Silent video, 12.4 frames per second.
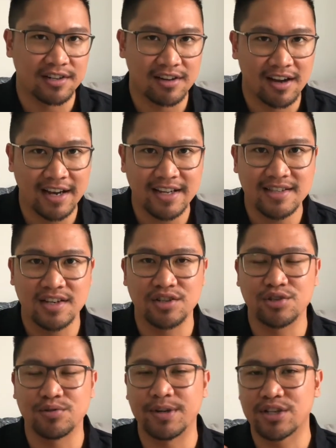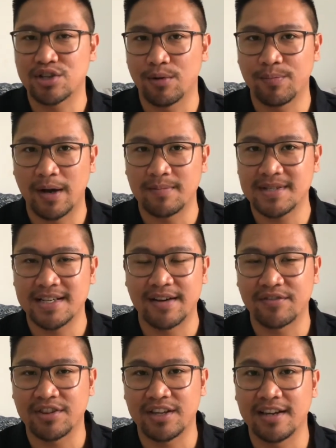night and doing top-ups and
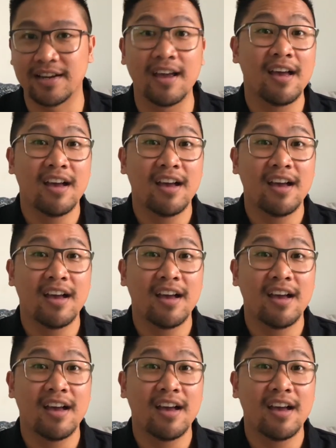everything.